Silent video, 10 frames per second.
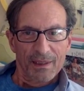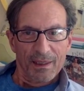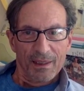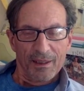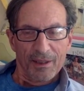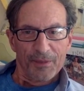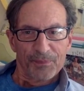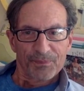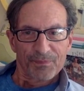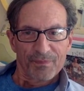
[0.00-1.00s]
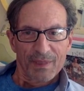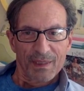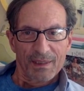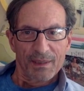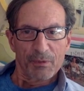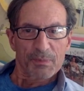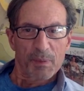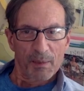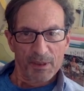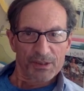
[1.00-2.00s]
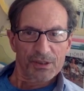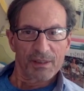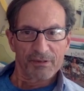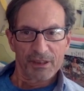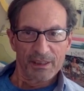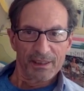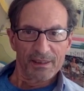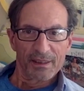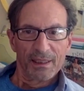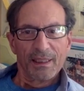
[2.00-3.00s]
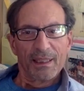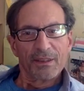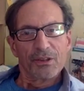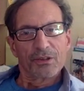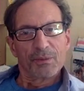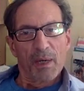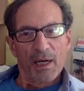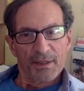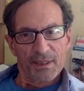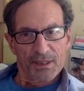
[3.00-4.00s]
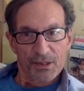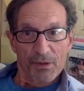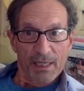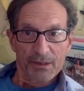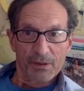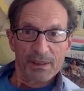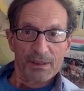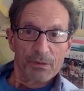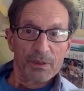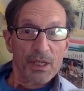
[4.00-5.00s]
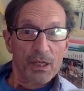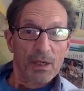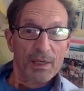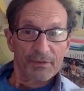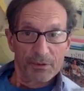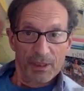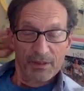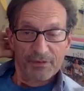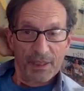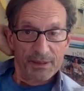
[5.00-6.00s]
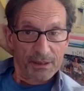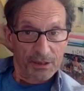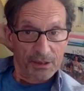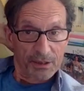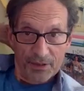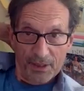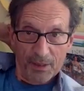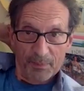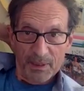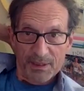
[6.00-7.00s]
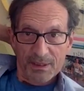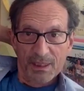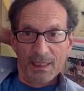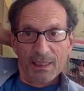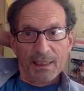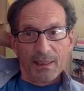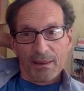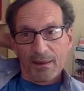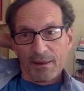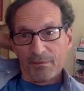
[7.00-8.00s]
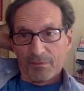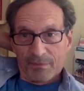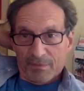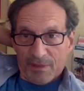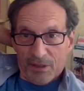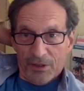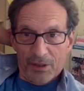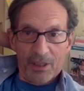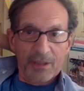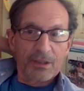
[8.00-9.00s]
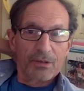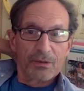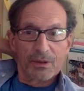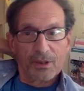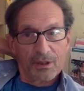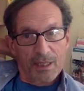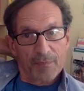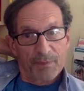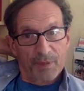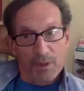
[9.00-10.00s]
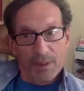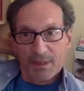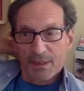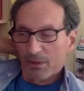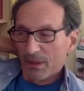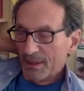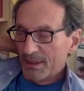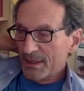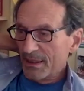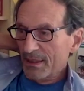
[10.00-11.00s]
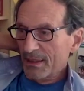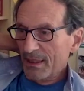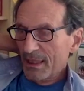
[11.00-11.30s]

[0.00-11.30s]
um, that was published every year, and you could buy this directory and you would know if you wanted to find a Gestalt therapist hmm. in New York, you could look up the ones that were listed. And,